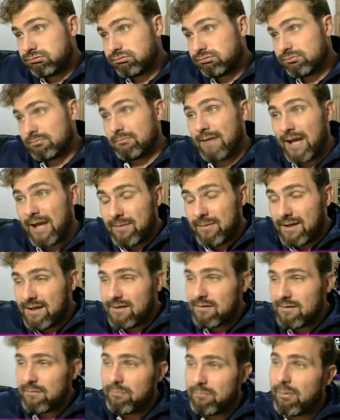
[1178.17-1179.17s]
Maybe,
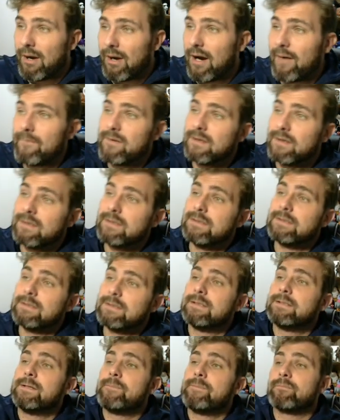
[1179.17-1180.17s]
but
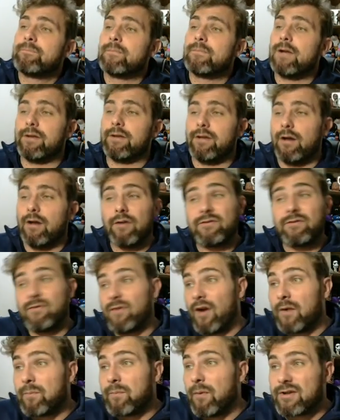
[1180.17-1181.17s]
I don't know.
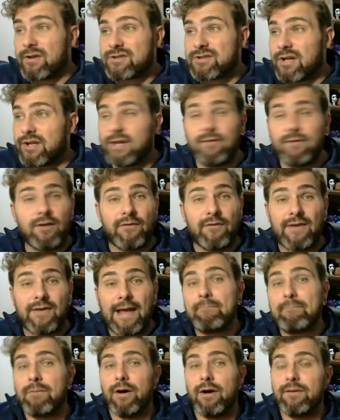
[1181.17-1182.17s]
I'll be honest. I don't even know if you
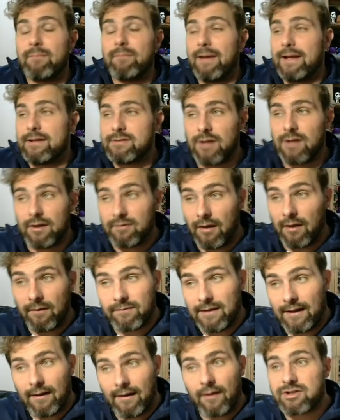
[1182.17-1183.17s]
can burn the maze. I
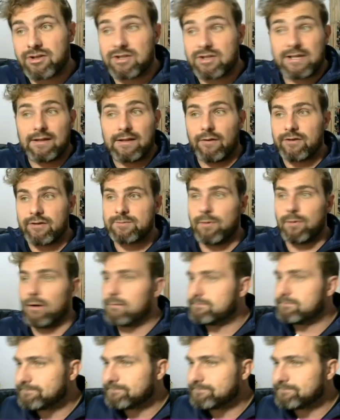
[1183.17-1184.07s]
just said that on the spot.